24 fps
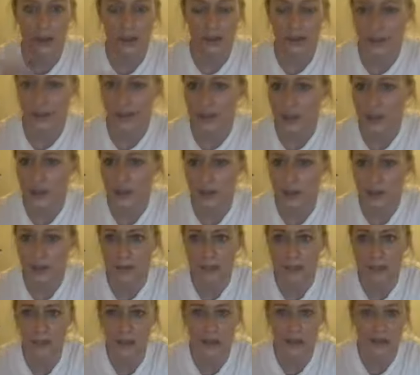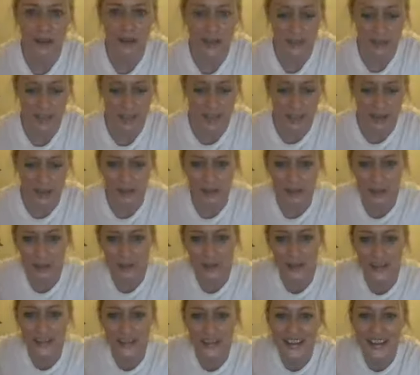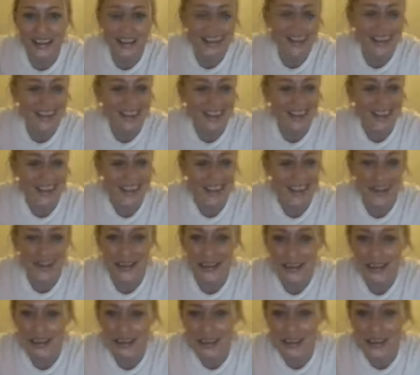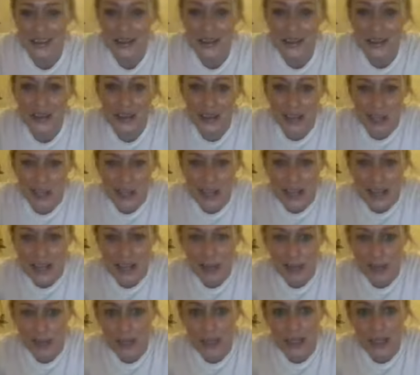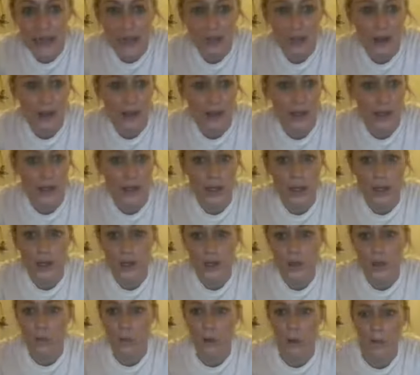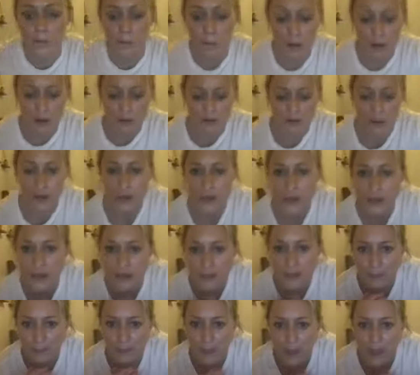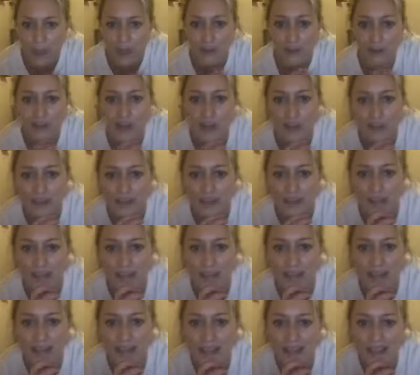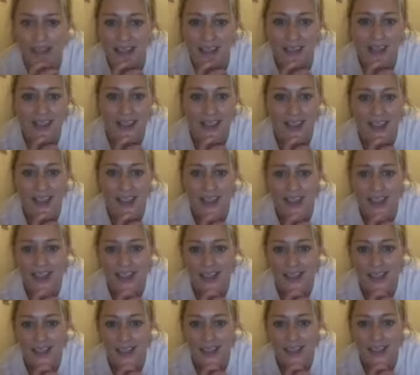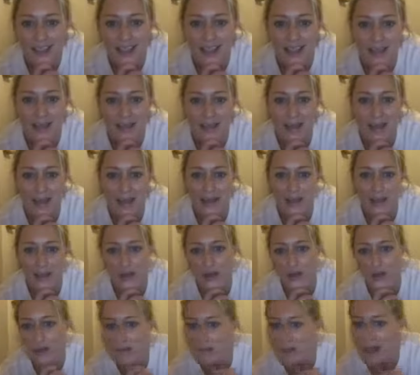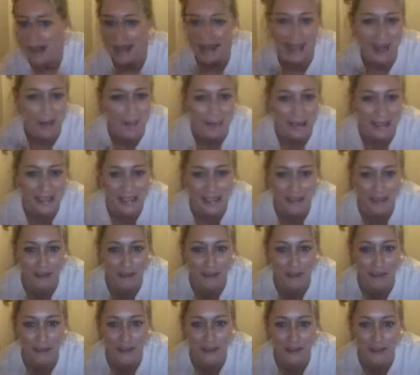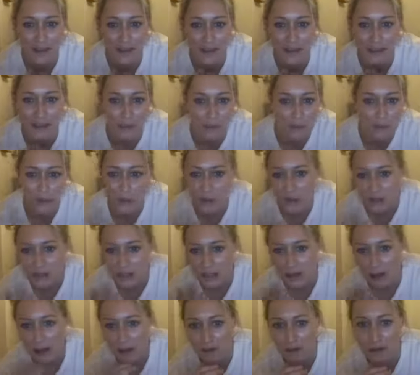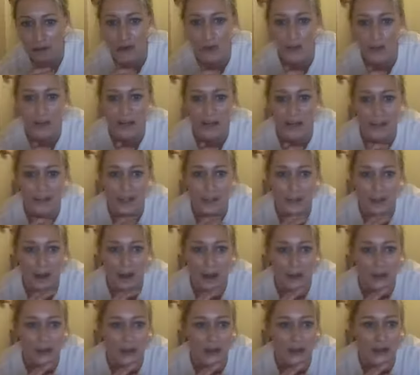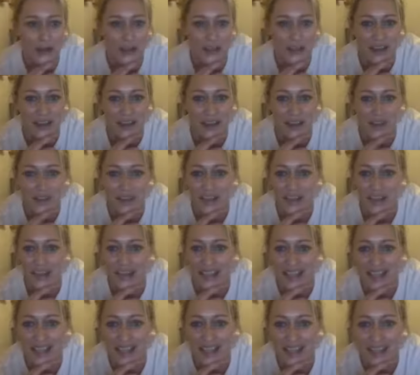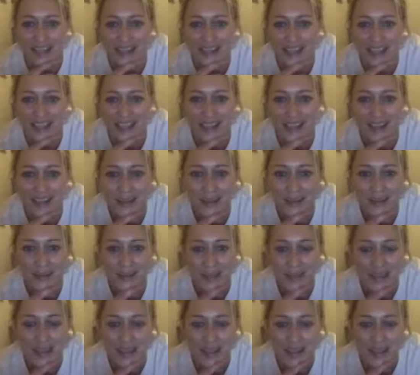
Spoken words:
I'm not sure if that interrupted, sorry, I just had a phone call. So we've just taken 3 deep breaths. We're going to do 1 more of those. If we've got siblings, let's make sure that we make it a bit difficult for them. So we're using our footwork as well. We're using our ovation skills.